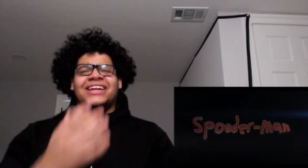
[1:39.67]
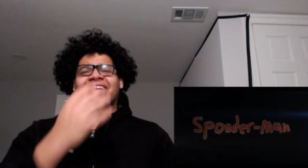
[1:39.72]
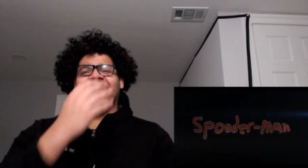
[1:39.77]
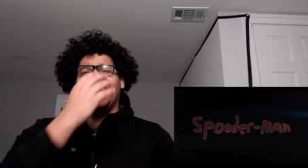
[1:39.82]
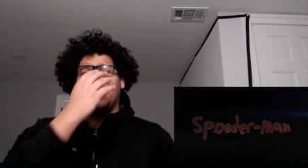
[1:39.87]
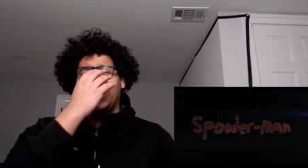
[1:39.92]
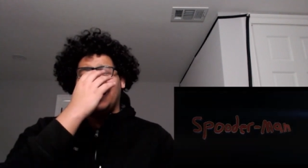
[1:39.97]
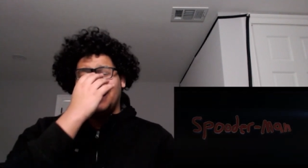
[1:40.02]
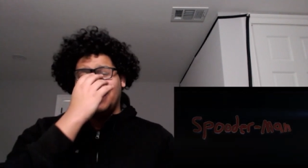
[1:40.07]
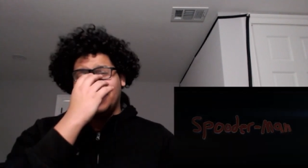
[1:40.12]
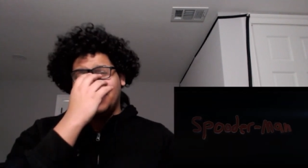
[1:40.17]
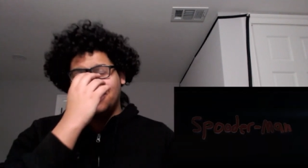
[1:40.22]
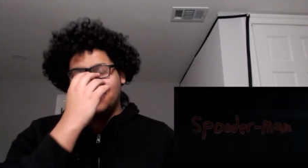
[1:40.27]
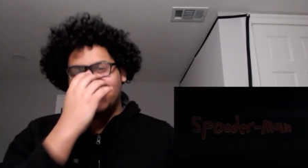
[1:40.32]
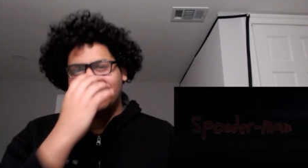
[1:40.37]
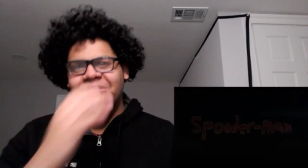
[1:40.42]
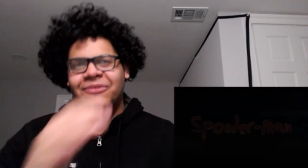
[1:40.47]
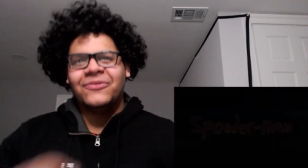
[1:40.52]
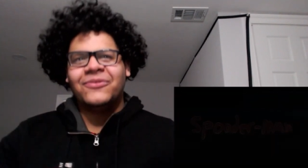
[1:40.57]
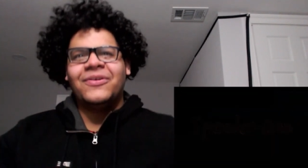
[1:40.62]
God.
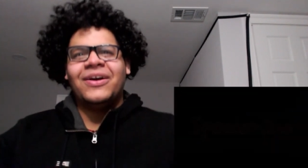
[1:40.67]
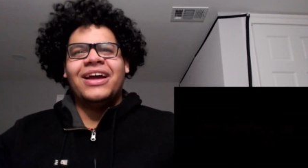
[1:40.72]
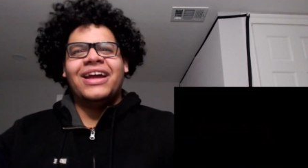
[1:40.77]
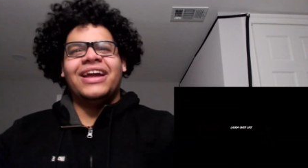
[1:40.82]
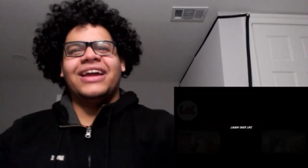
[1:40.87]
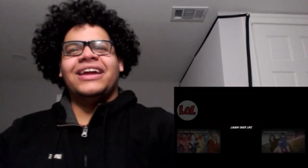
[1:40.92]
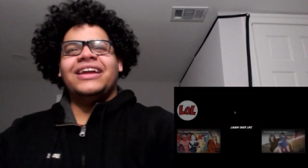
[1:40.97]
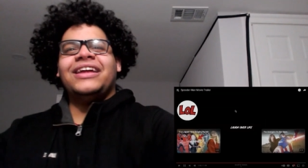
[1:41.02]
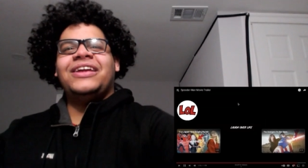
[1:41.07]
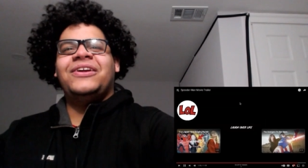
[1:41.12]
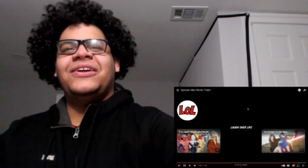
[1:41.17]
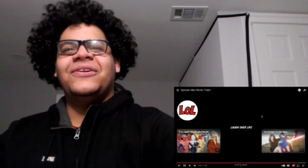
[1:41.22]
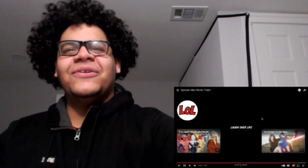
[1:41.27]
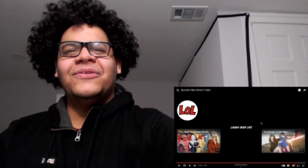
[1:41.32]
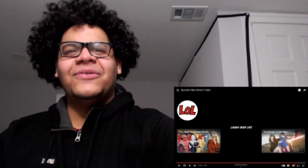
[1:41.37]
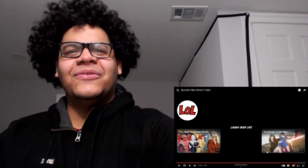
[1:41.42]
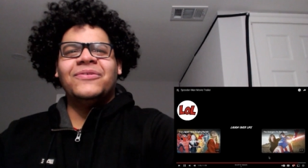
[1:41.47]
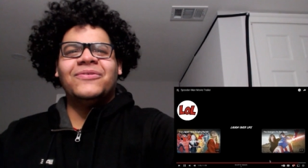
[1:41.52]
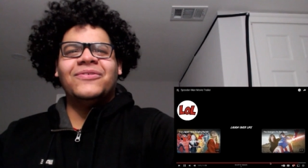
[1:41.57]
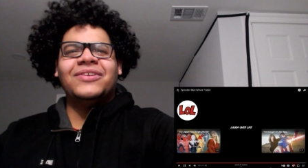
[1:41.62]
Wait,
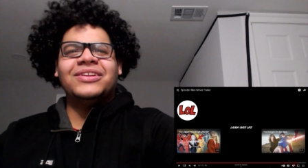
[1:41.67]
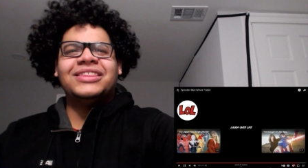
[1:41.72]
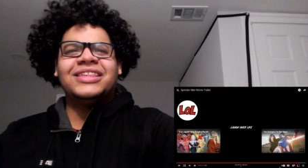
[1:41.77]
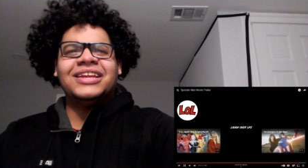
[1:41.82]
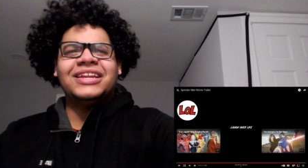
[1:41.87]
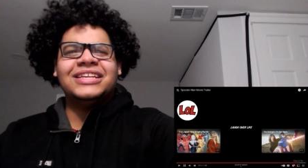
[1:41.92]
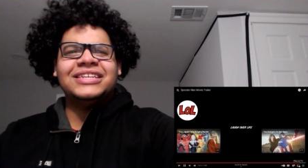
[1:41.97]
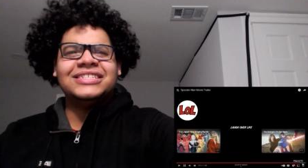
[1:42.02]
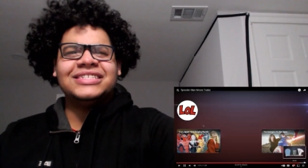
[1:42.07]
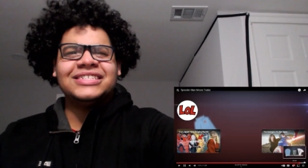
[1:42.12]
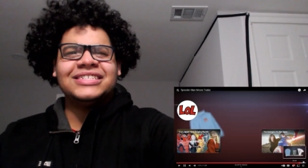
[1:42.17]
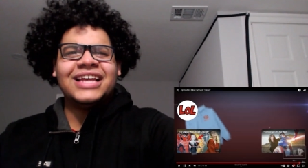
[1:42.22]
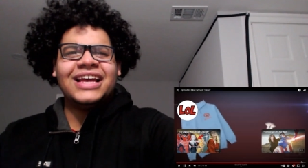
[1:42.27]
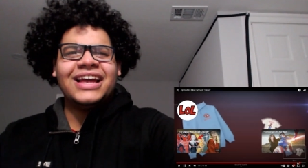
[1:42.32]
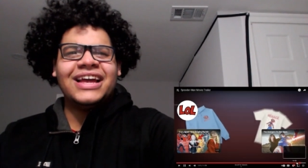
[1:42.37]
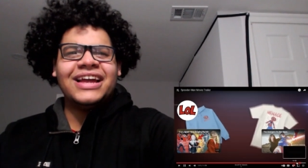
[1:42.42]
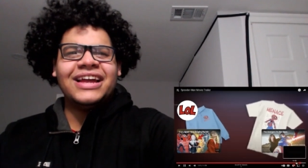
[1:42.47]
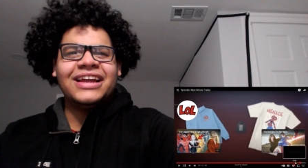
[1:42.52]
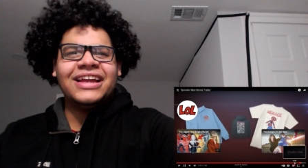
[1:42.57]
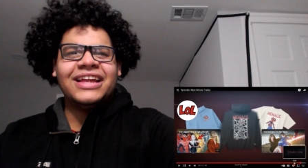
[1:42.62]
what did he
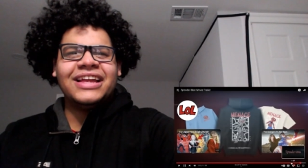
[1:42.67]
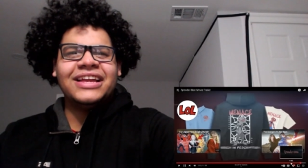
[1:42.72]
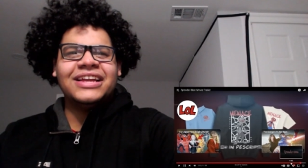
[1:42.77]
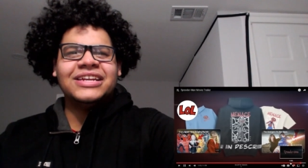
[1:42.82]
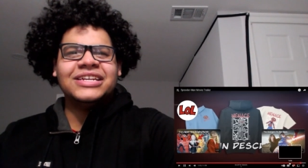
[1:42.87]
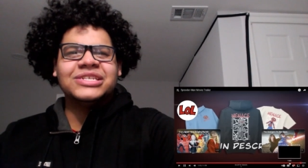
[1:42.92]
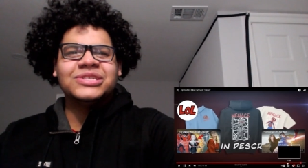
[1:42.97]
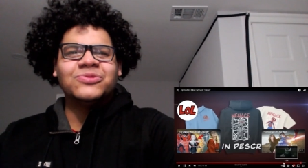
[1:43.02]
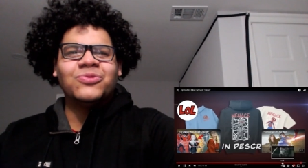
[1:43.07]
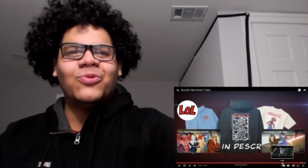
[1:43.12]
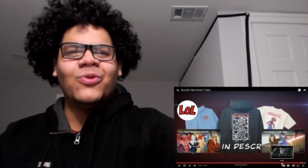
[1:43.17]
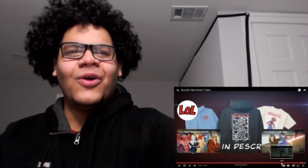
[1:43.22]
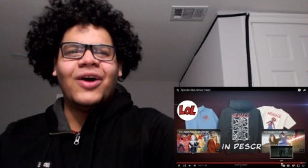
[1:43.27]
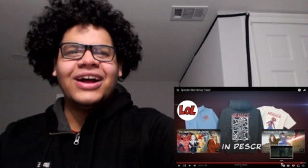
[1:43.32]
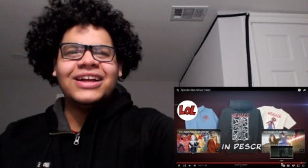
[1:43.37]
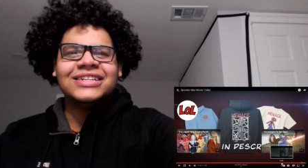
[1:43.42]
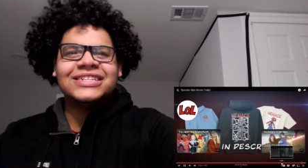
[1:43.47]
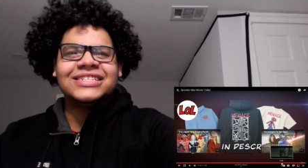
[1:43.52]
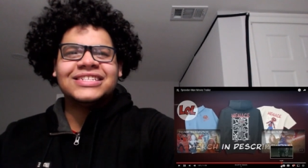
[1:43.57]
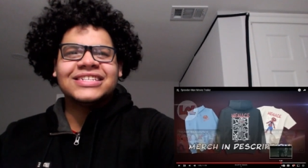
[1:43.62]
say? He is
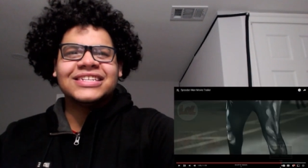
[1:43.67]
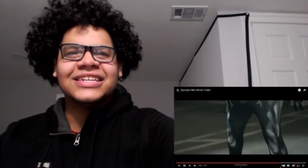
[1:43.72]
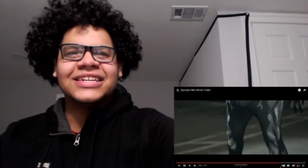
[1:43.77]
what?